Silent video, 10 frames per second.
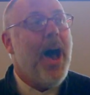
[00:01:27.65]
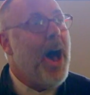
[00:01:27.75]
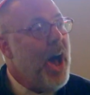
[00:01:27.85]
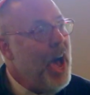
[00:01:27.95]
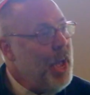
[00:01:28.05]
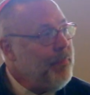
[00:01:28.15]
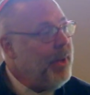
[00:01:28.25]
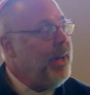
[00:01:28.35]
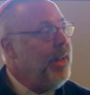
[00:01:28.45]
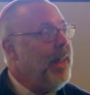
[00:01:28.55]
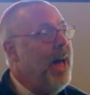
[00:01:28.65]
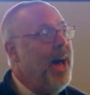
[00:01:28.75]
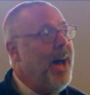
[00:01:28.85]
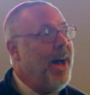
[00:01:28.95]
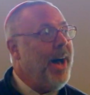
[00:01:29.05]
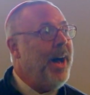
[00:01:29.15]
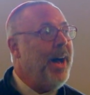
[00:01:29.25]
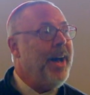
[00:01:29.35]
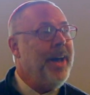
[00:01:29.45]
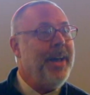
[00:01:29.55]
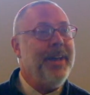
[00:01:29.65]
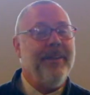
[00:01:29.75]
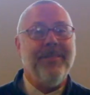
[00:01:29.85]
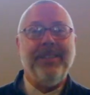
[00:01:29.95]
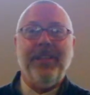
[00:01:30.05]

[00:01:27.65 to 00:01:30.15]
I'm alive. And the